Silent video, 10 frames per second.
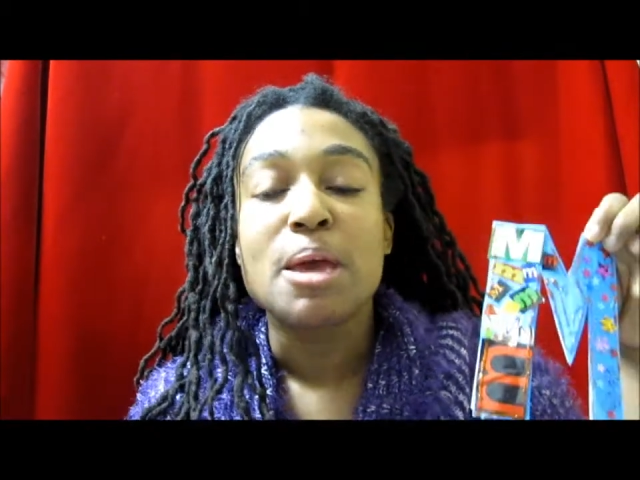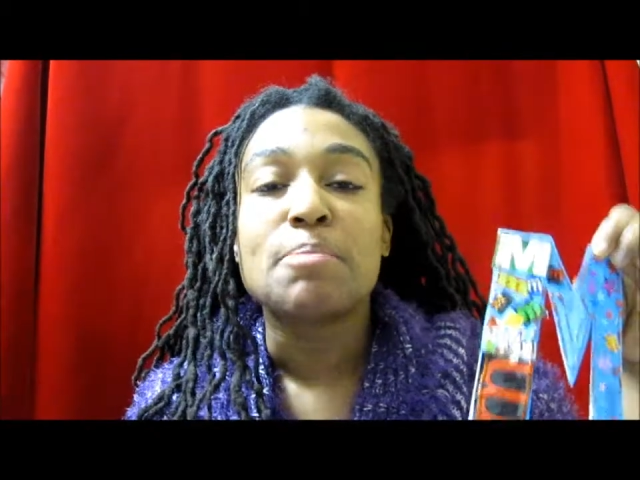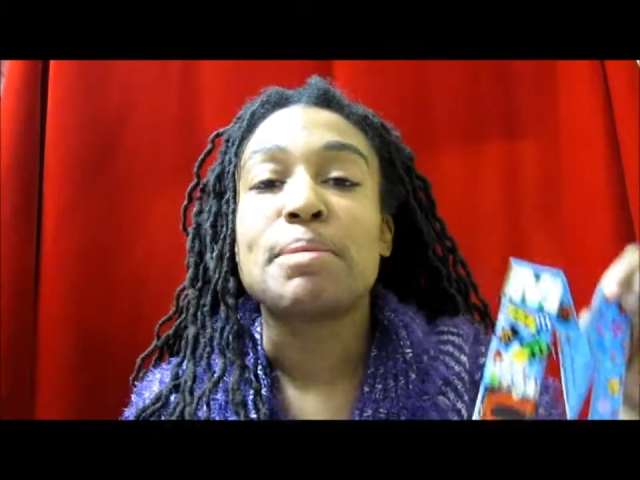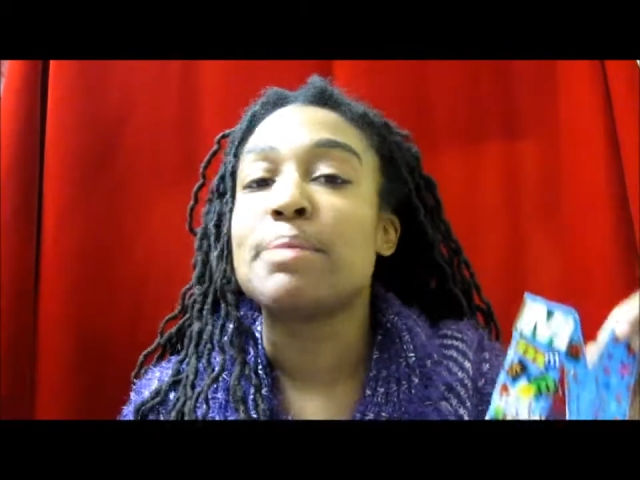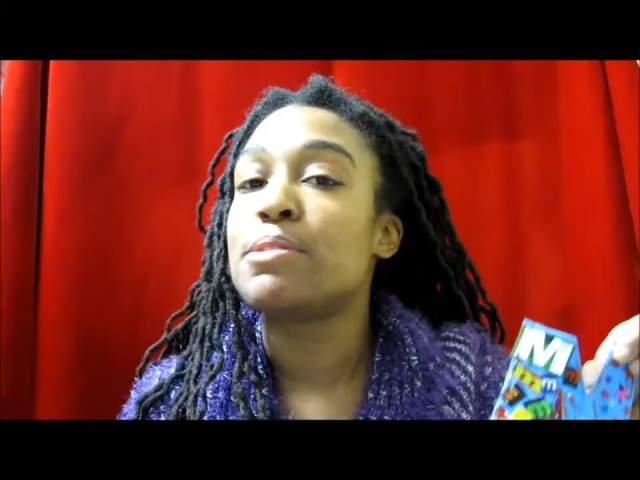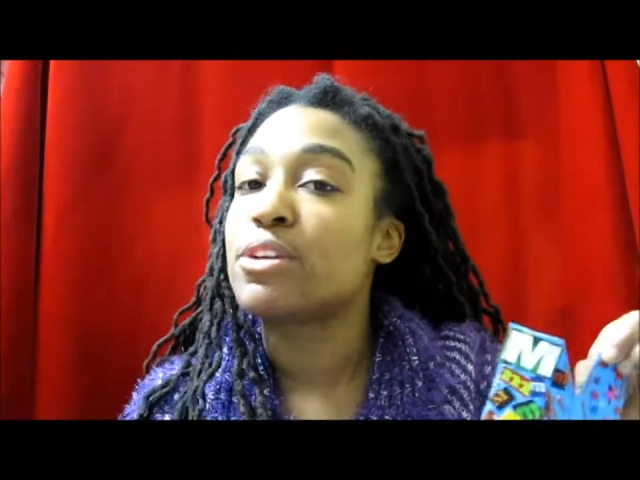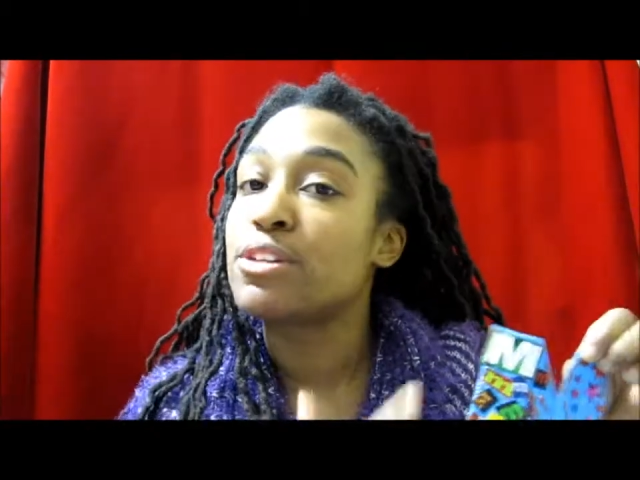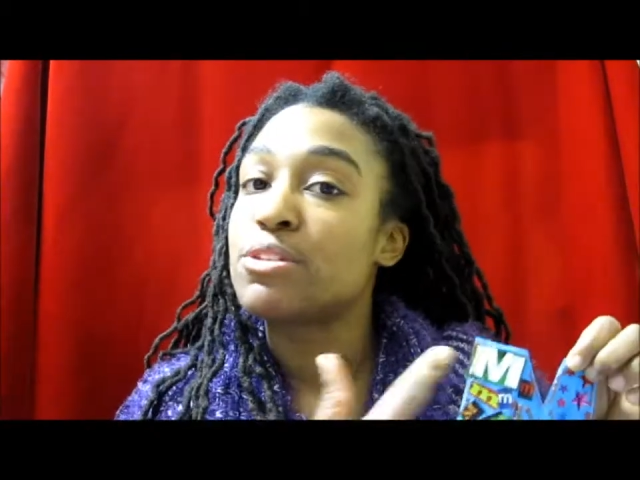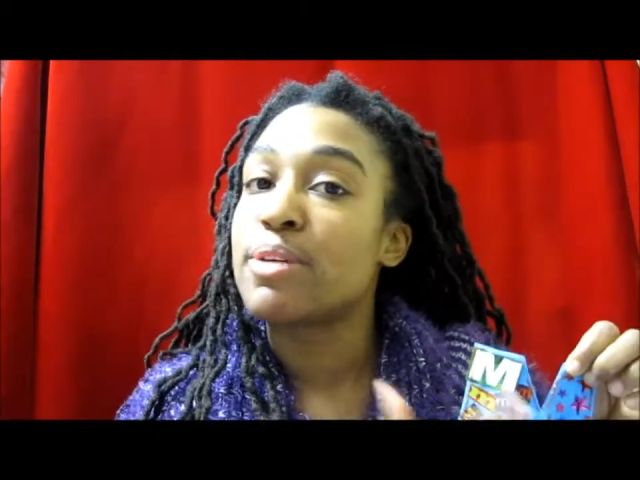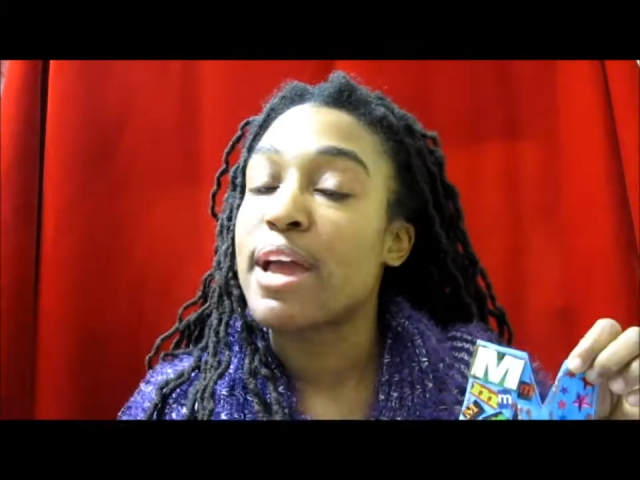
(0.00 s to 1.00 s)
maybe you can
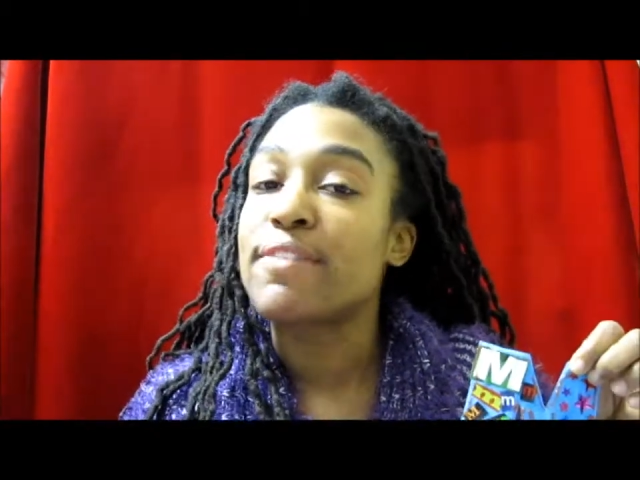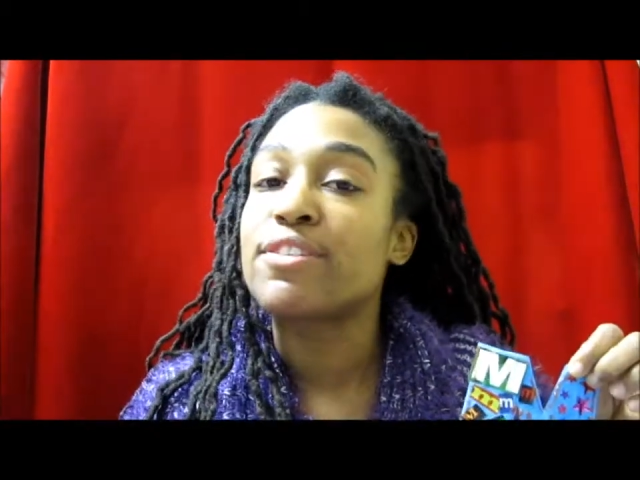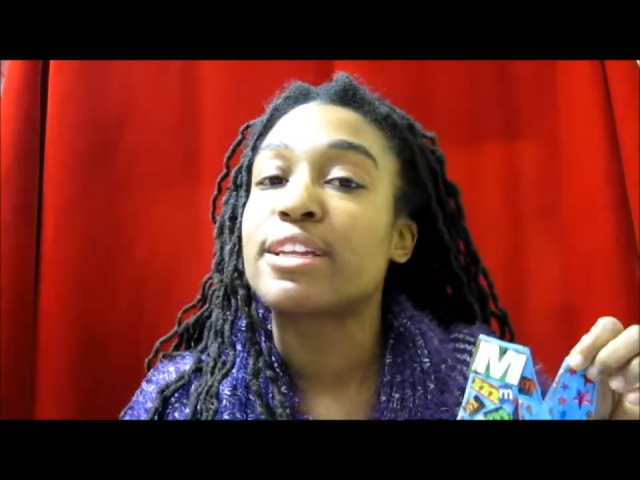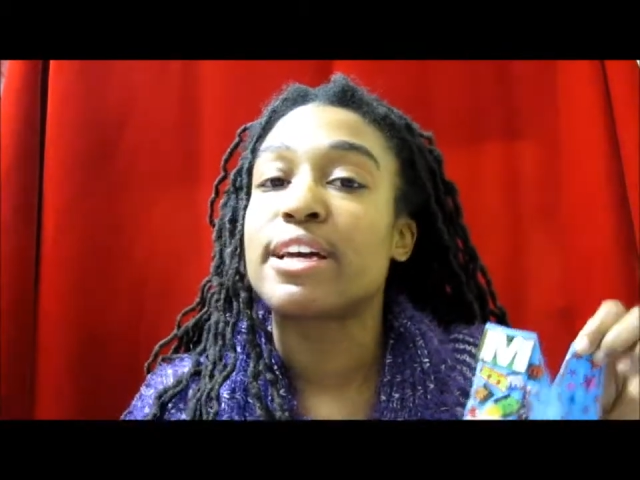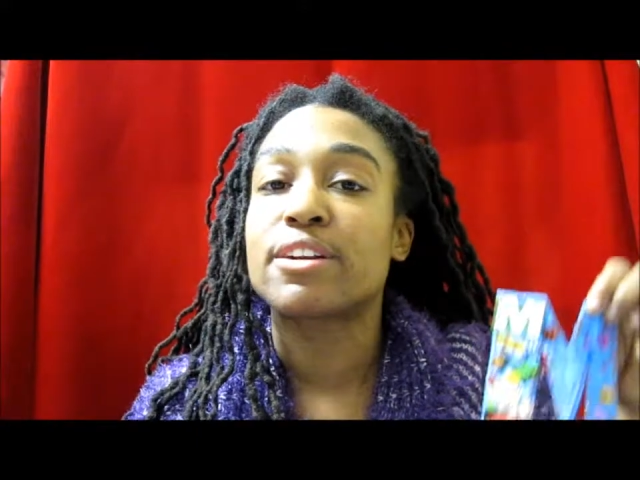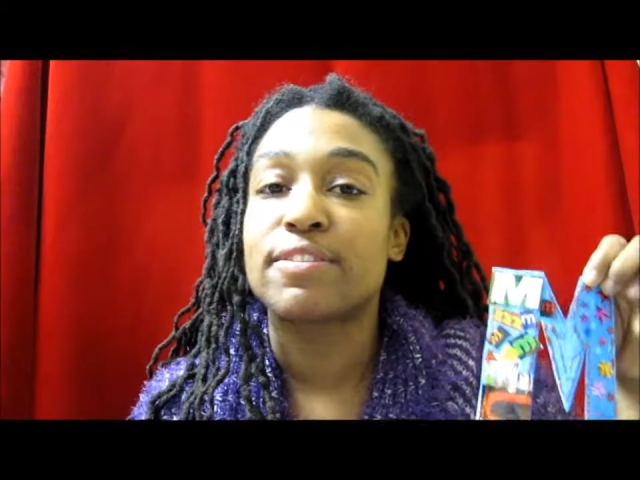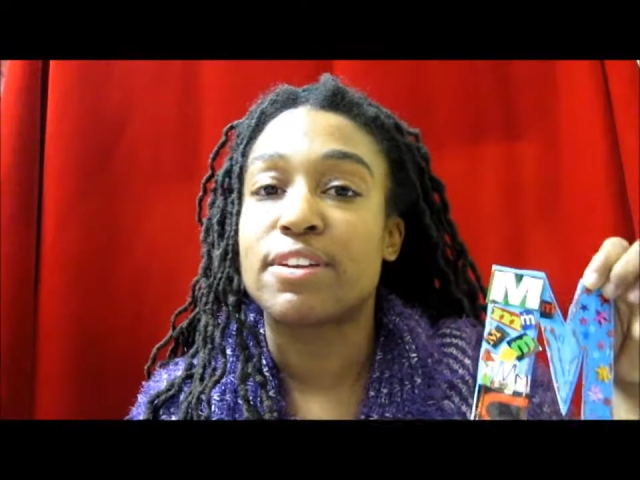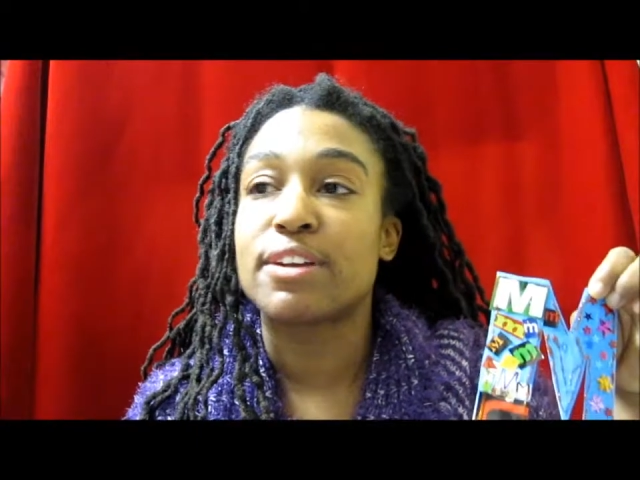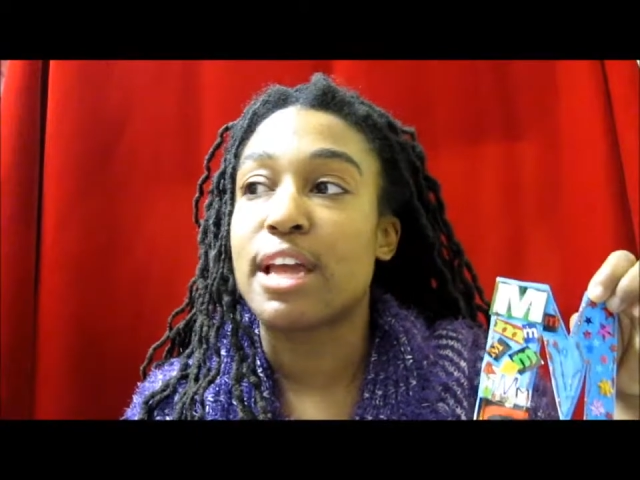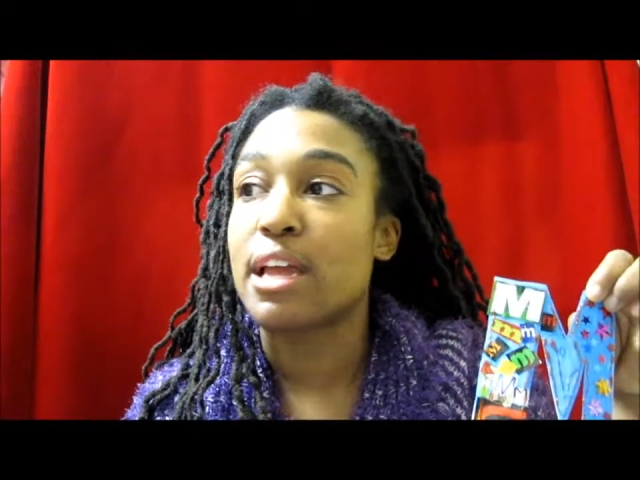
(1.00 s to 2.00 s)
do every letter of their
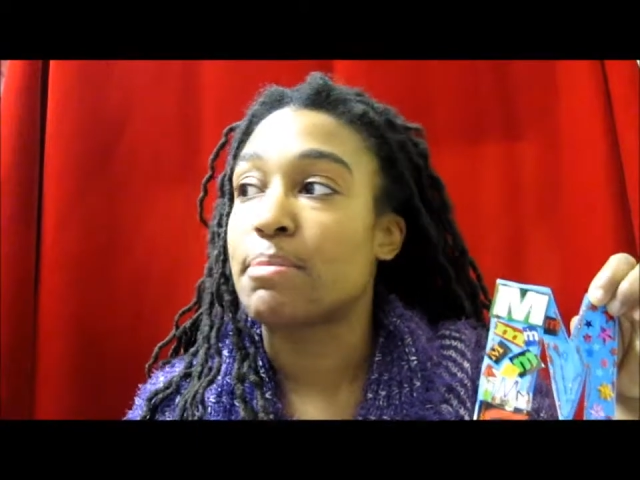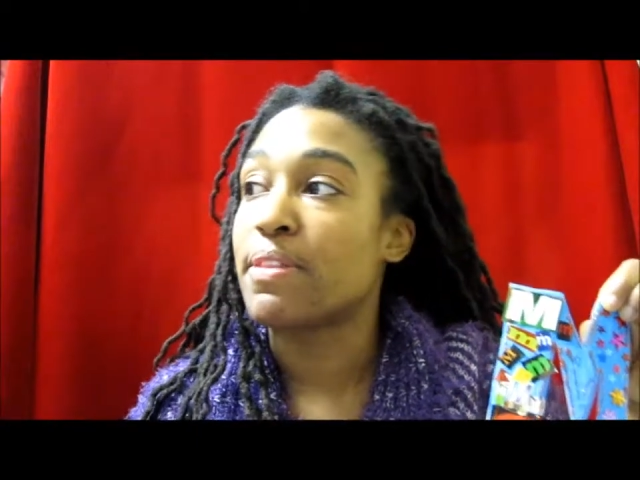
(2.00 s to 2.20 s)
name